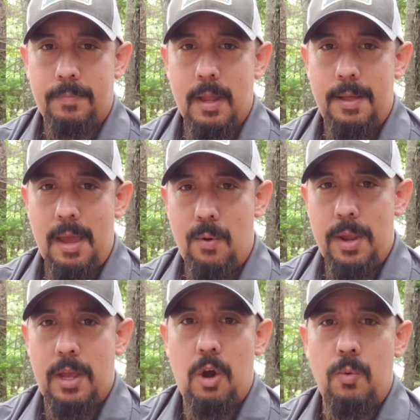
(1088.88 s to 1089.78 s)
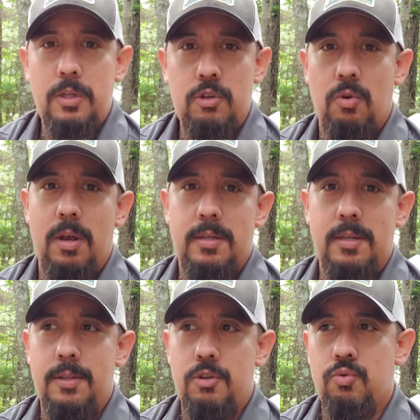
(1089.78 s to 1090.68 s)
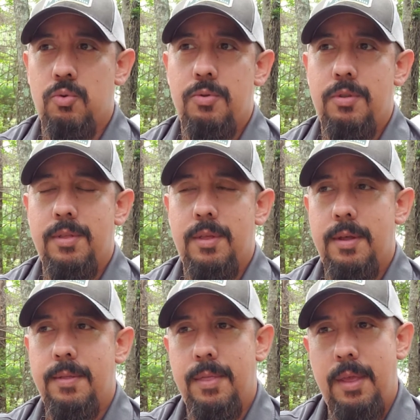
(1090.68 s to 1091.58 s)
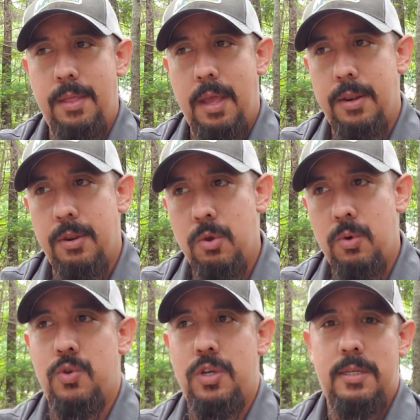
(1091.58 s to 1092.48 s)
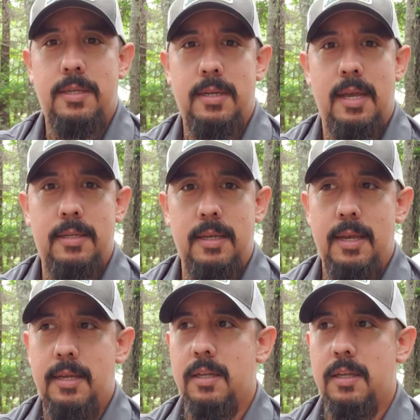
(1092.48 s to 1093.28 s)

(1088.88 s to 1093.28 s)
that we can always trust in the truth and who Jesus says He is,